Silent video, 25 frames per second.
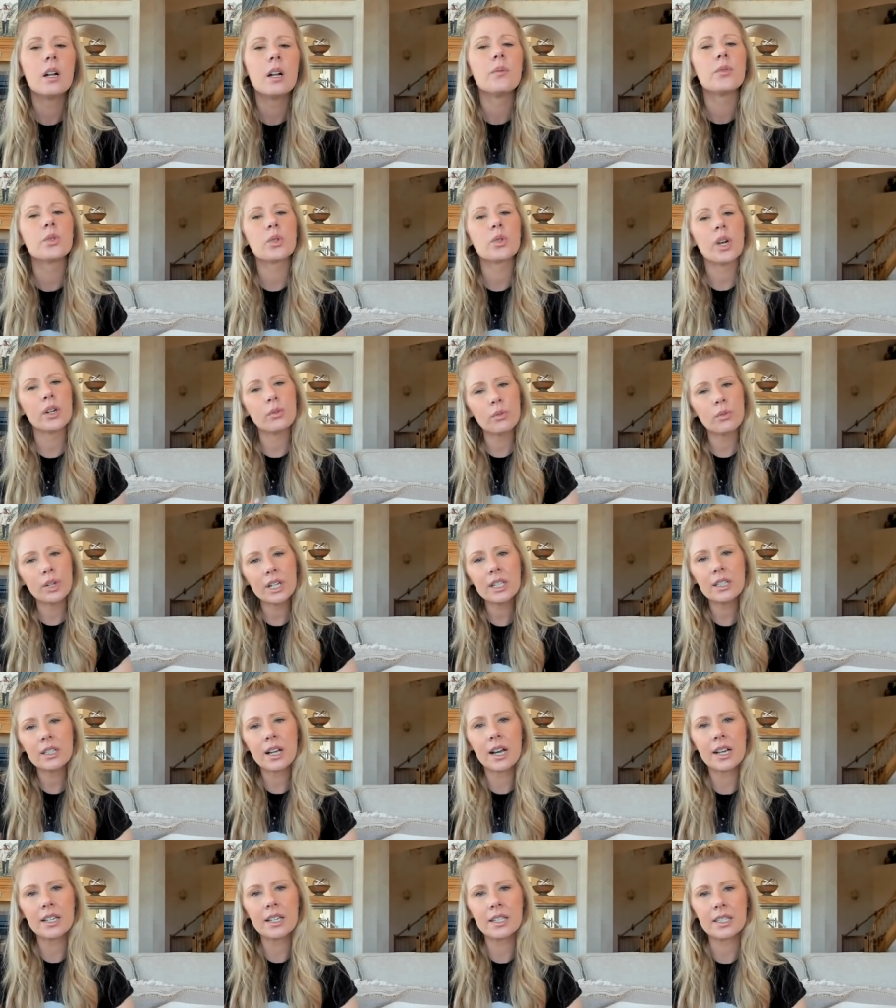So I'd
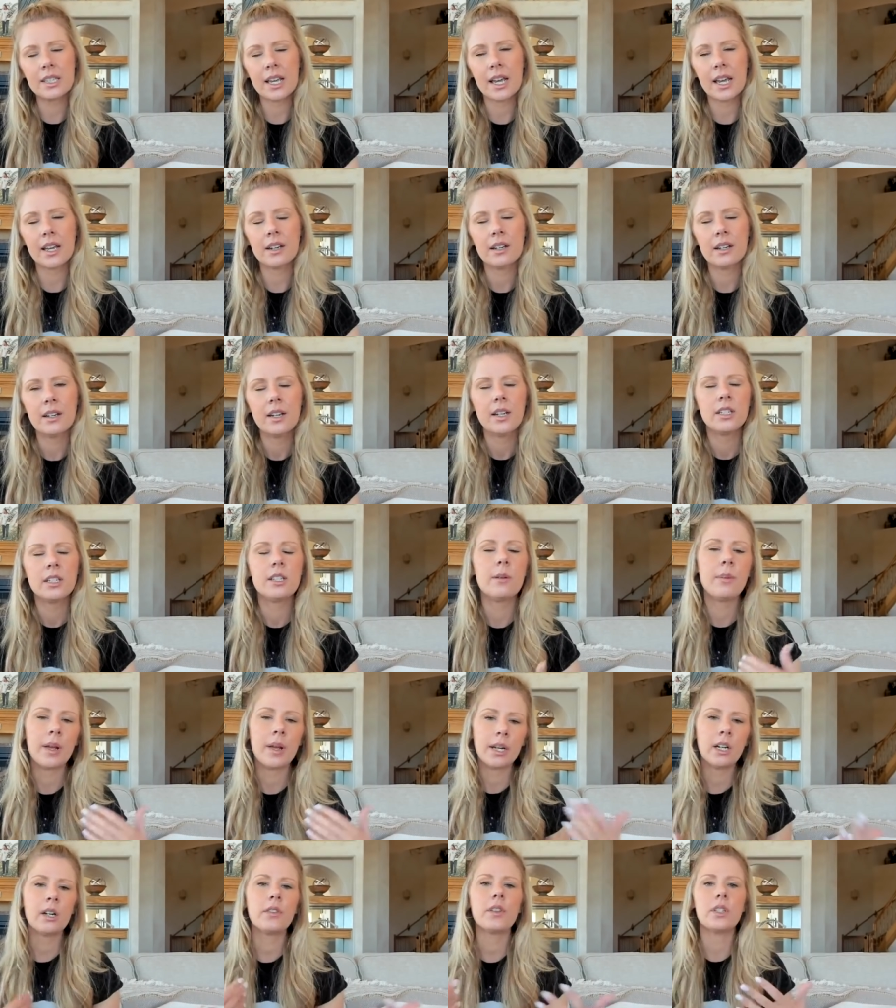realize that
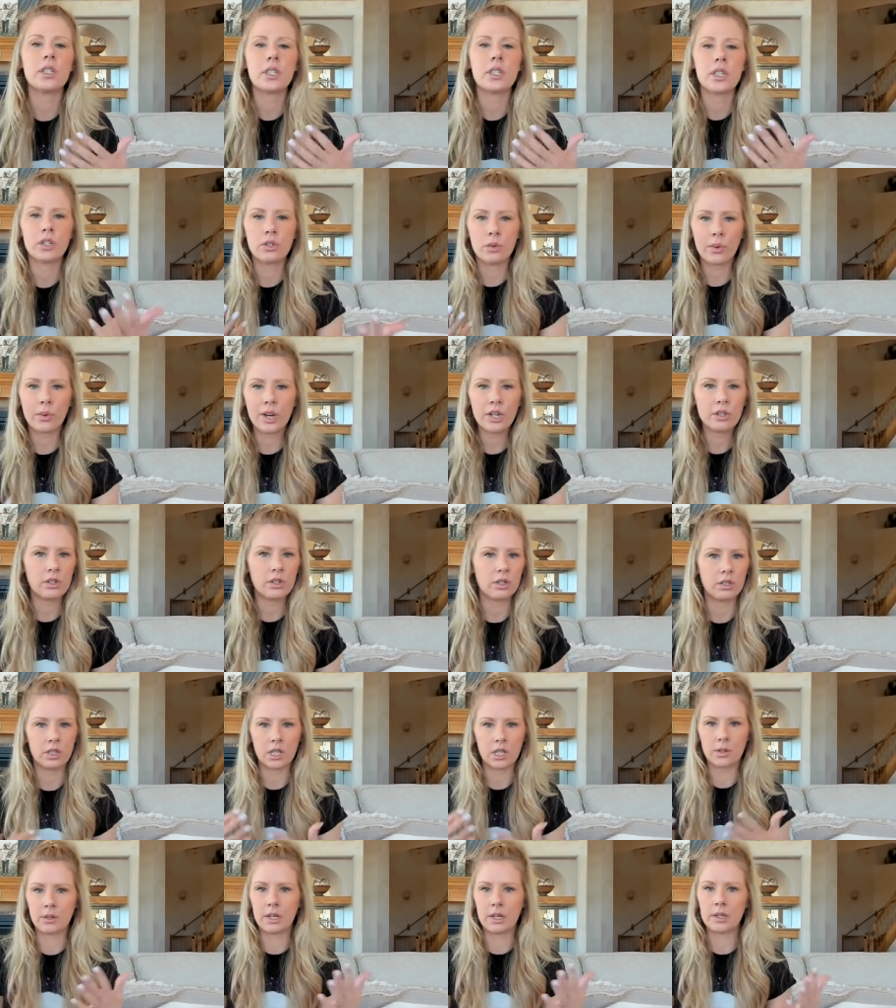depending on the situation,
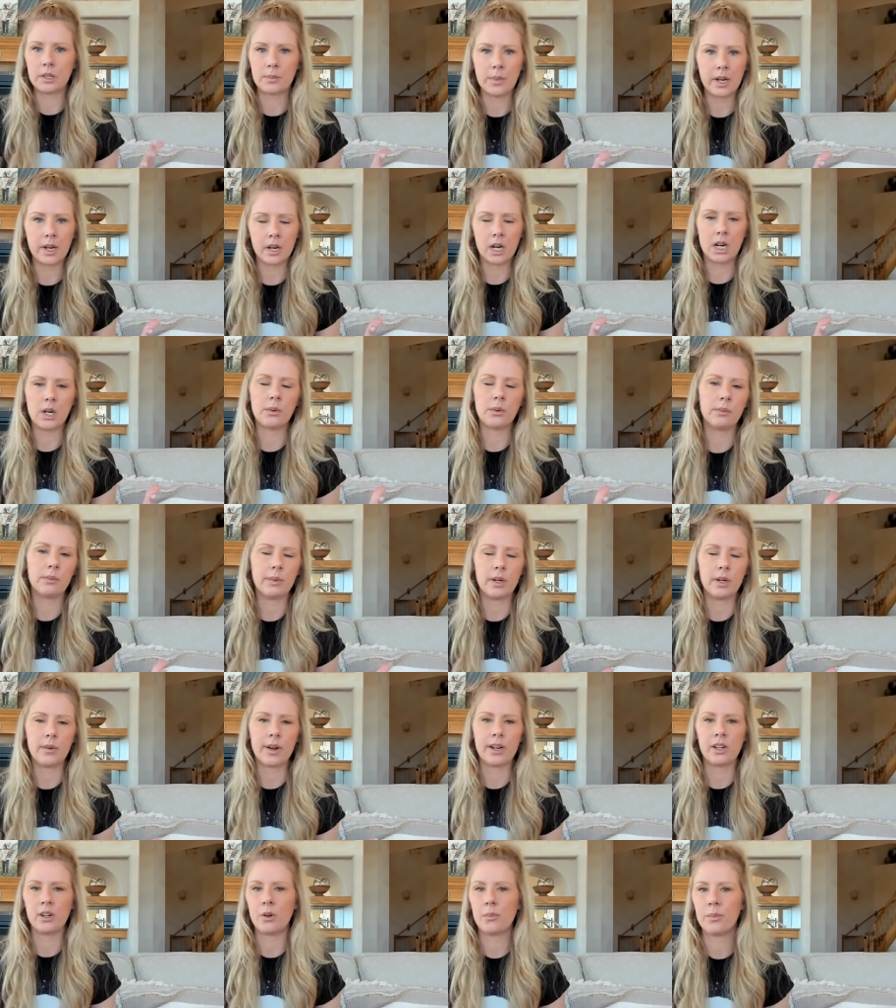sometimes my heart would be
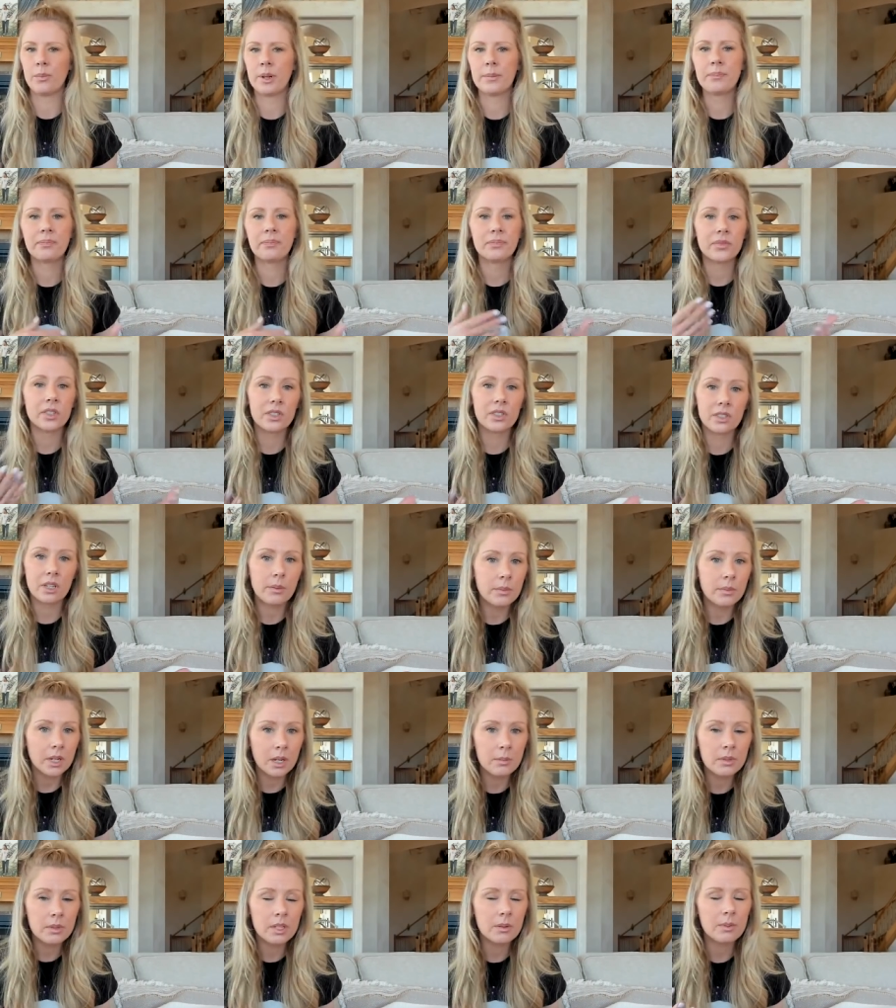wide open and
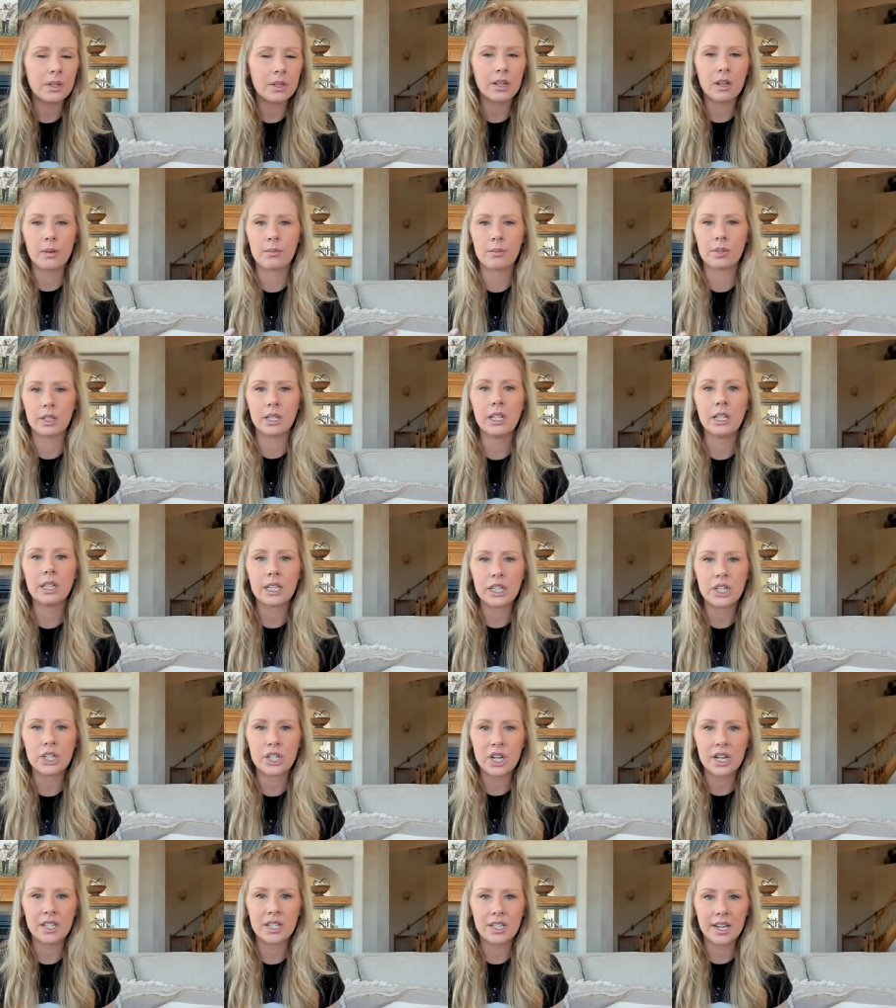sometimes it'd be completely
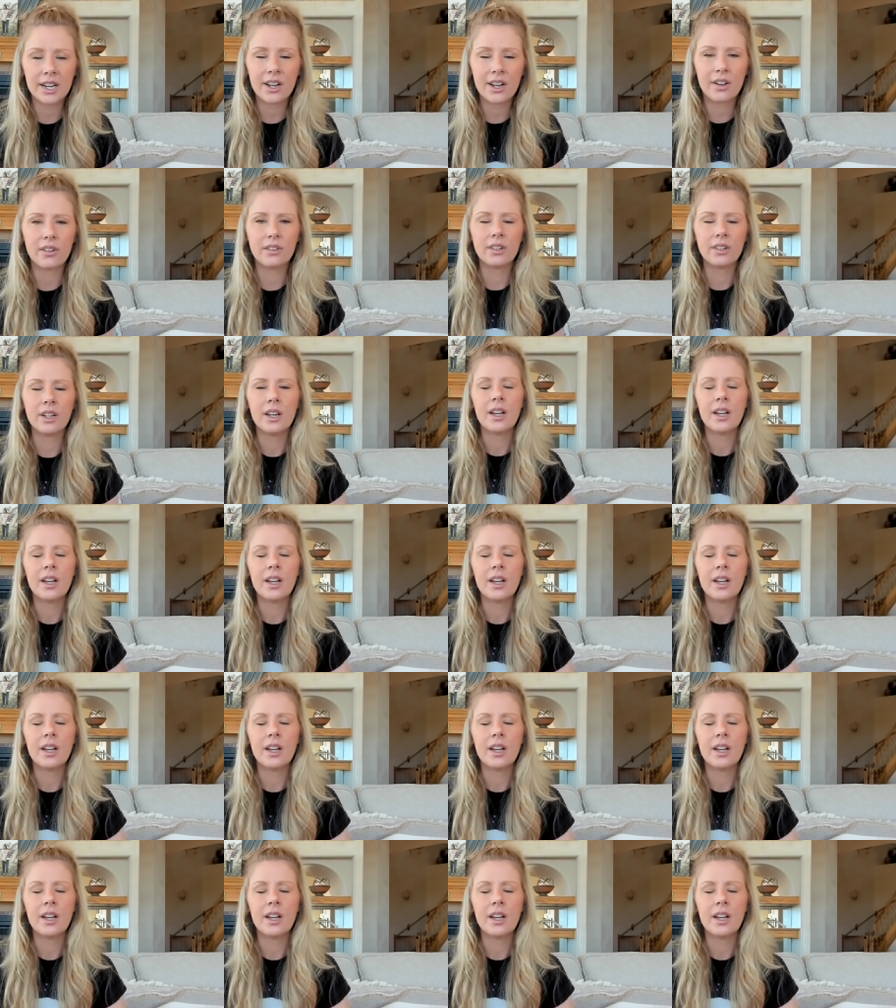shut down.